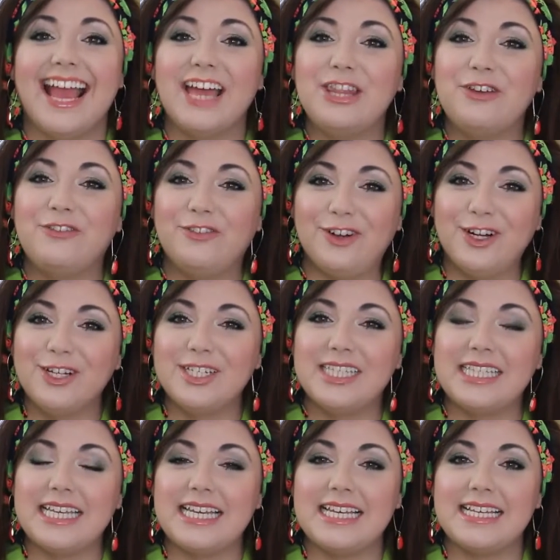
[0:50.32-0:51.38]
And the
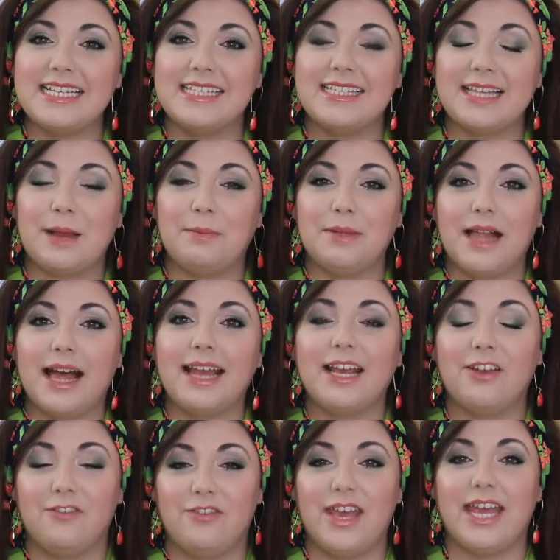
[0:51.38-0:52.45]
first is
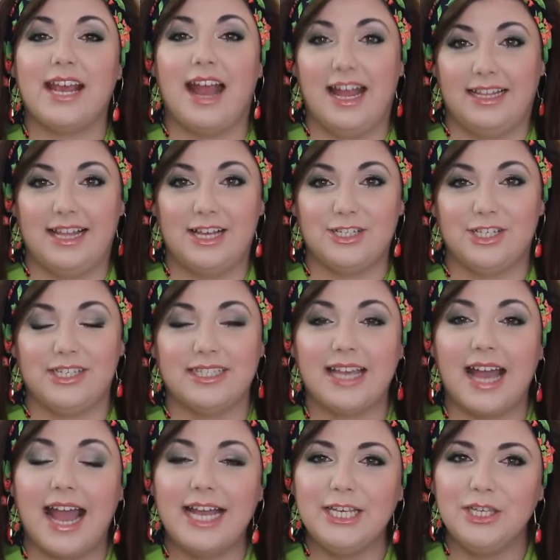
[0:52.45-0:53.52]
applying fake
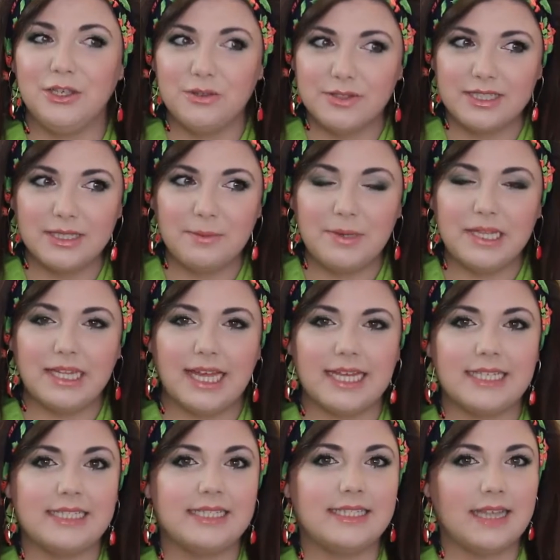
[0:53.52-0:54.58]
eyelashes. I used to be
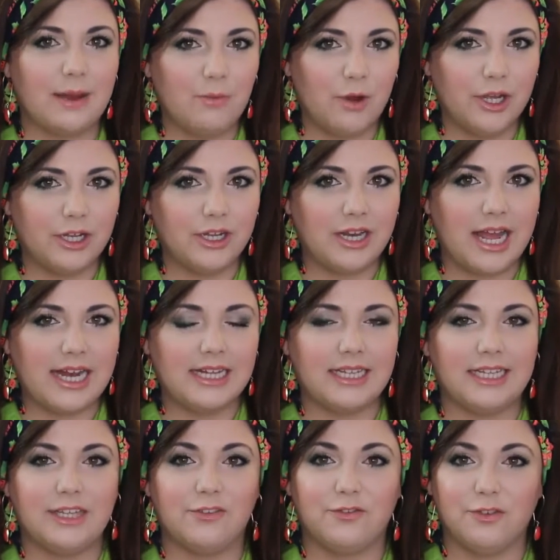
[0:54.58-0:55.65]
like somewhat good at it.
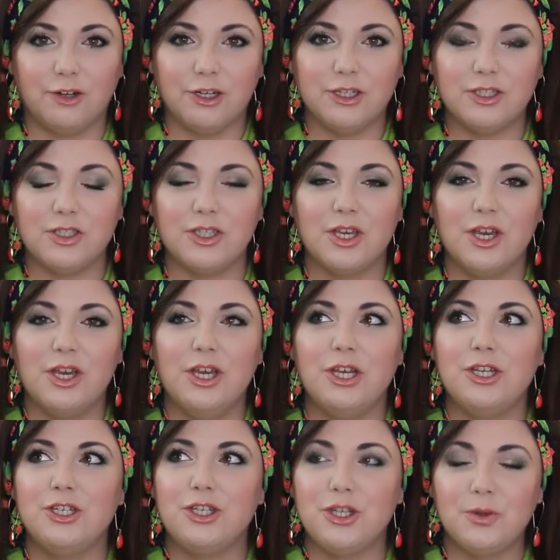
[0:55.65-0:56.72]
Like the first
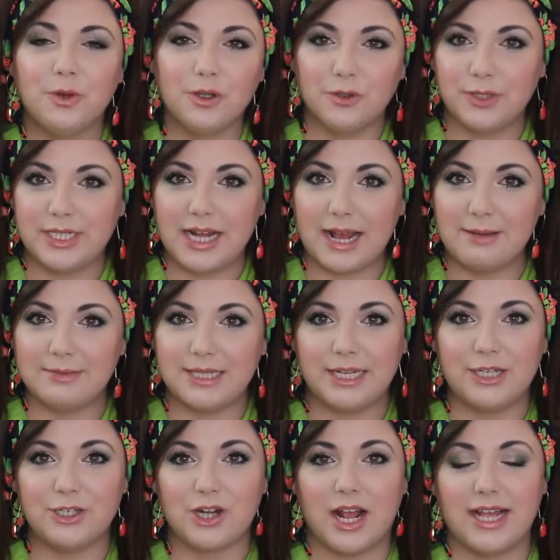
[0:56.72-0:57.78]
2 or 3 times that
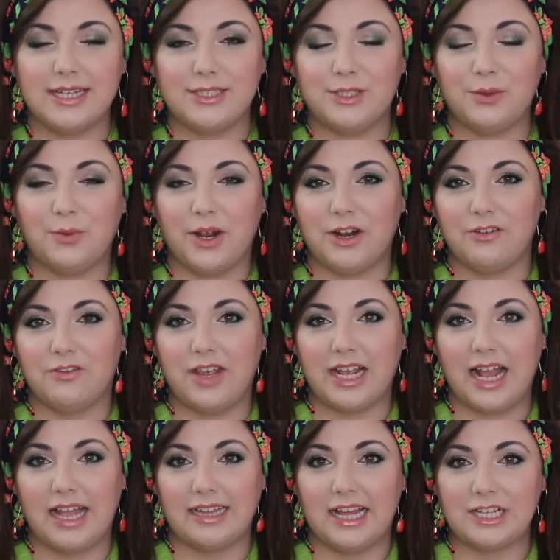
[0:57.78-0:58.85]
I tried to wear
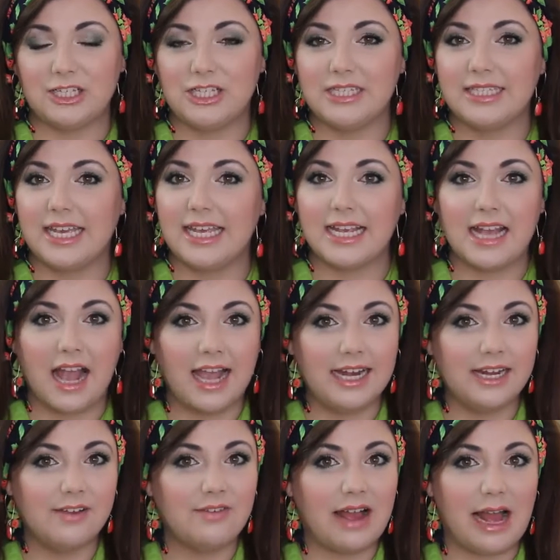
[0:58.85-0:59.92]
fake eyelashes, it
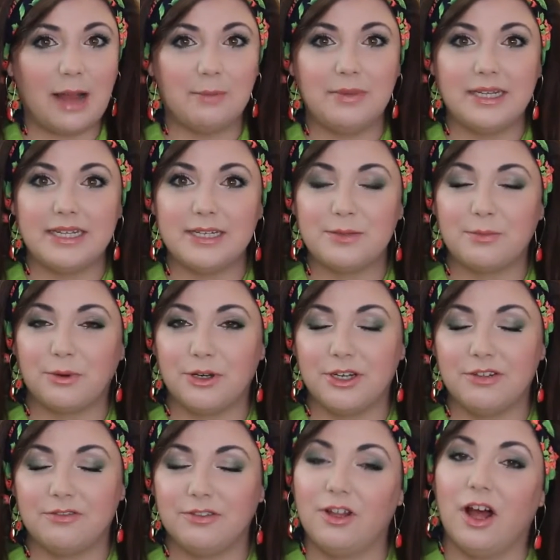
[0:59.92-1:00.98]
kind of happened
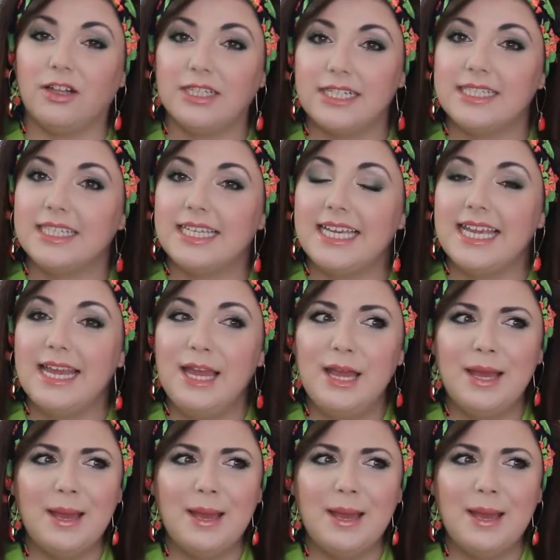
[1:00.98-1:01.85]
pretty flawlessly.